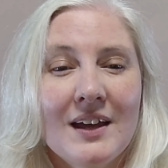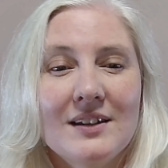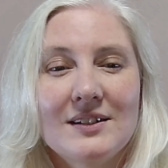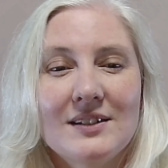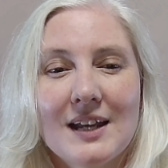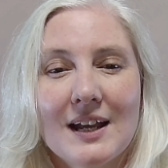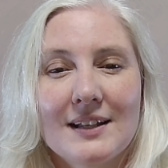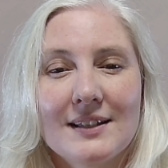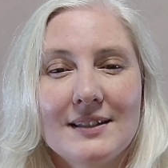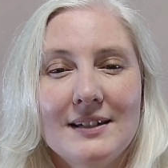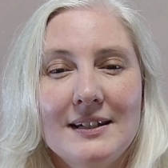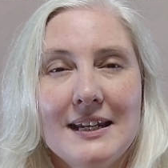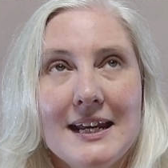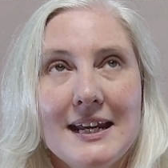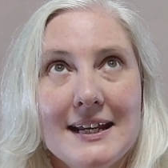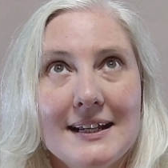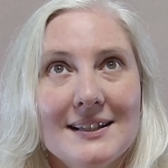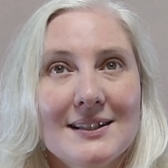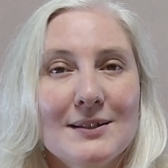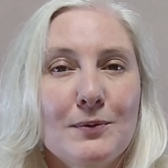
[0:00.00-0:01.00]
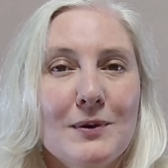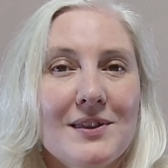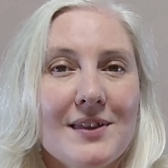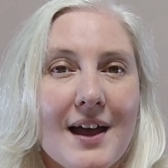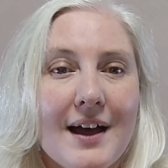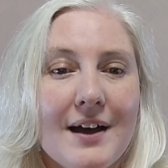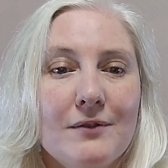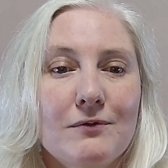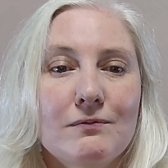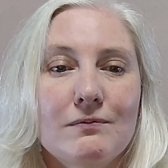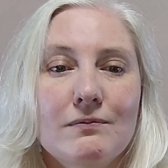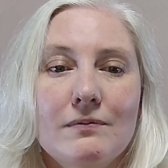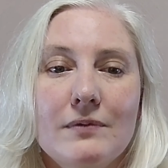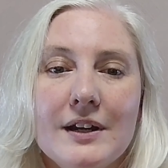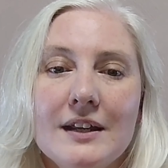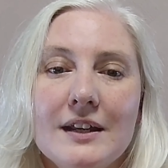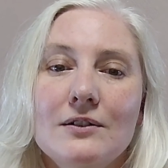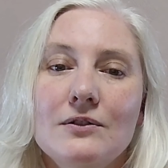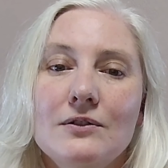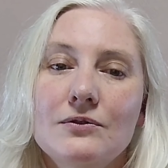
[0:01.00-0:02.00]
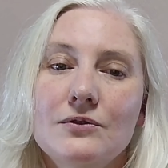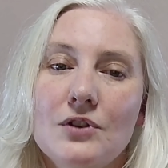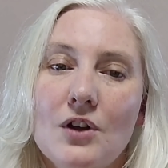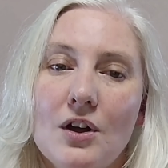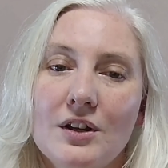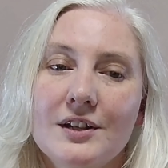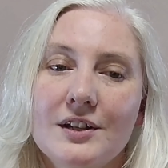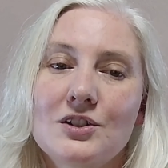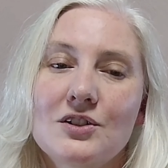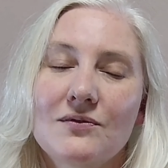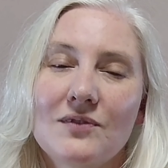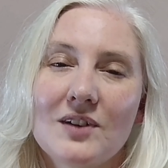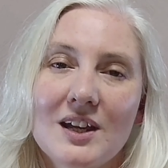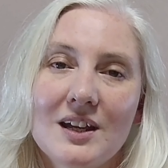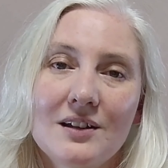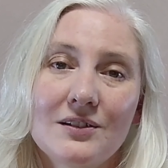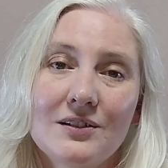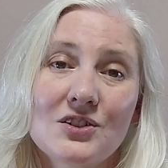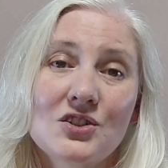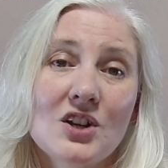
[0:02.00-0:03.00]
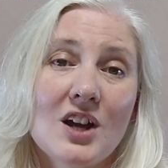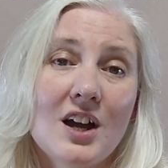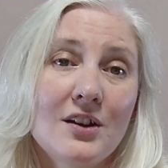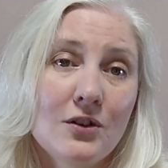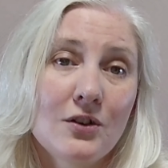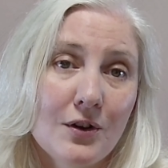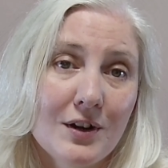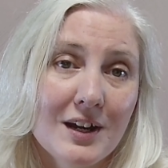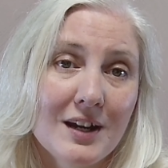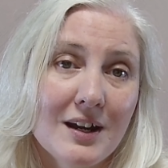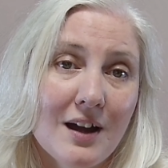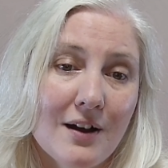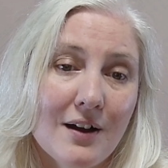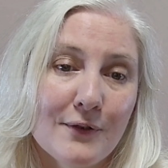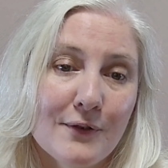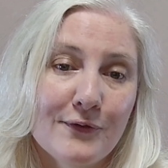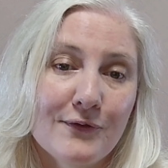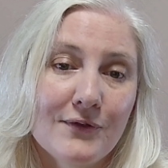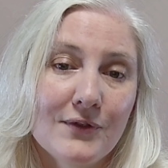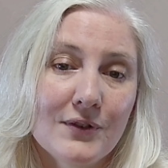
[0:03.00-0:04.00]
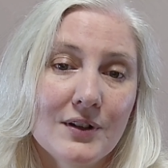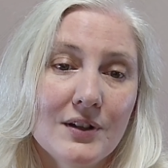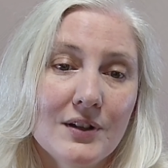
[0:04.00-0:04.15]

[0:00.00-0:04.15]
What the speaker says: techniques without real knowledge of English are not enough.